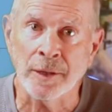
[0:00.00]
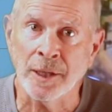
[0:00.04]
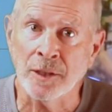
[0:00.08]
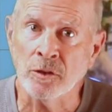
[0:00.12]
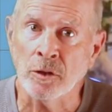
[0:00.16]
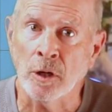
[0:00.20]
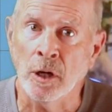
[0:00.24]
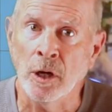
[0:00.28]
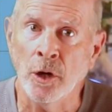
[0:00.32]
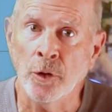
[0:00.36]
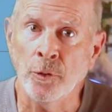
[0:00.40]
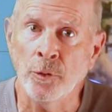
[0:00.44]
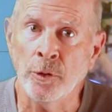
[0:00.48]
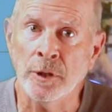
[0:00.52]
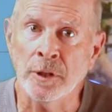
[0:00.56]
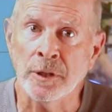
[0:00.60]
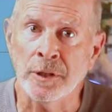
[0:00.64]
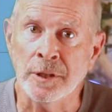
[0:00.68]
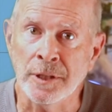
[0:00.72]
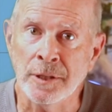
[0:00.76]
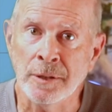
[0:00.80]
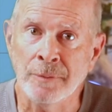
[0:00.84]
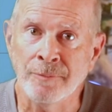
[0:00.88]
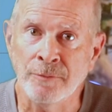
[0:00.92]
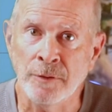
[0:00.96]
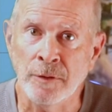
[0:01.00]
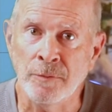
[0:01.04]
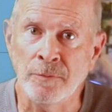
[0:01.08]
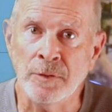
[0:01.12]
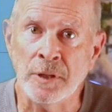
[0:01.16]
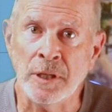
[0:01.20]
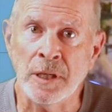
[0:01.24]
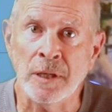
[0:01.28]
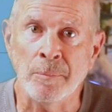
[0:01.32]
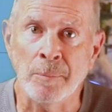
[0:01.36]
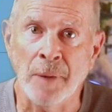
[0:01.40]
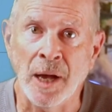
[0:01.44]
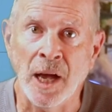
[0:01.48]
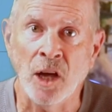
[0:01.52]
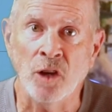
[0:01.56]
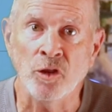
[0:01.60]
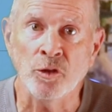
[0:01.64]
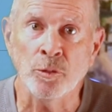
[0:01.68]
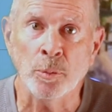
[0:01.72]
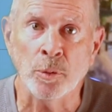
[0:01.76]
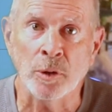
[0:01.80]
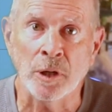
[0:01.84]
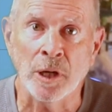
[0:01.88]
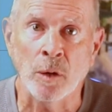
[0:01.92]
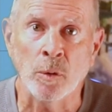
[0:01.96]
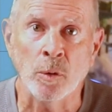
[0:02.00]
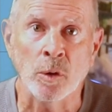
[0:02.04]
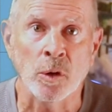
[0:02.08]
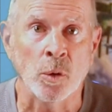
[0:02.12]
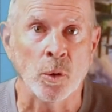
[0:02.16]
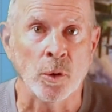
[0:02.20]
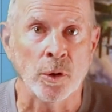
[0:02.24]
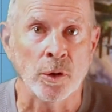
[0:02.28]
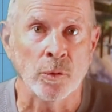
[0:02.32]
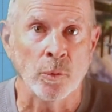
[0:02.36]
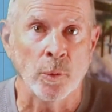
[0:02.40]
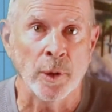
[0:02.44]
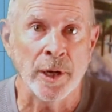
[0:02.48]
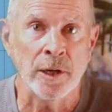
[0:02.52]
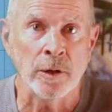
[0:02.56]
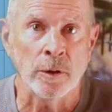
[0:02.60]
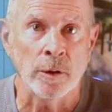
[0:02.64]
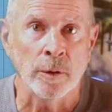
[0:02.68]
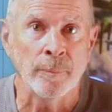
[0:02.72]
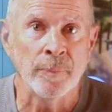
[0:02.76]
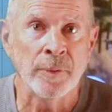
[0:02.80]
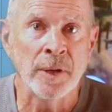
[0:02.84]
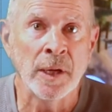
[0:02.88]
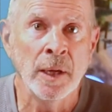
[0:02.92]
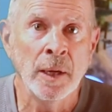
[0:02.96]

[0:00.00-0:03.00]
That's 115 miles per hour or greater.